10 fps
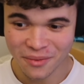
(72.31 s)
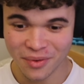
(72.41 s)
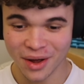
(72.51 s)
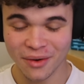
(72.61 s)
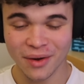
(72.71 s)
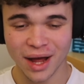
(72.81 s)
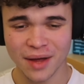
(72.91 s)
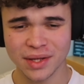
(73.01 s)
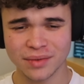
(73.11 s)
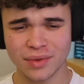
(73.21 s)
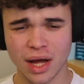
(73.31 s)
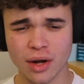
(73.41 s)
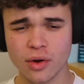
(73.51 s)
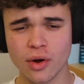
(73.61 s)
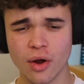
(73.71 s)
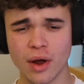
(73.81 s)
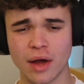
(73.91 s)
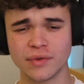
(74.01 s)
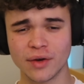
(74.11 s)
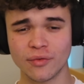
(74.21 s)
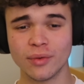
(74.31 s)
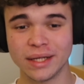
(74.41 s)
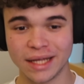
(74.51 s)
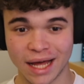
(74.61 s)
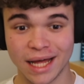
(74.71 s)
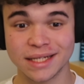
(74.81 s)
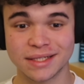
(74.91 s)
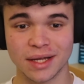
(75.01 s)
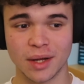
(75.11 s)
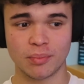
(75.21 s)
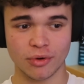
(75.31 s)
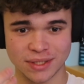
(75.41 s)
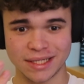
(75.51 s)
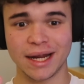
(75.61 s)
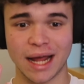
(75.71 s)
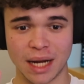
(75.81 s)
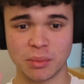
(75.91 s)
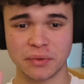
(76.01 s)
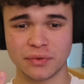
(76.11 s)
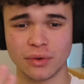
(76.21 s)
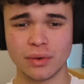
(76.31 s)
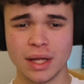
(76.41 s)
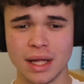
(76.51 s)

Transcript: Well, I mean, I don't know. I've never really had a prosthetic hand before.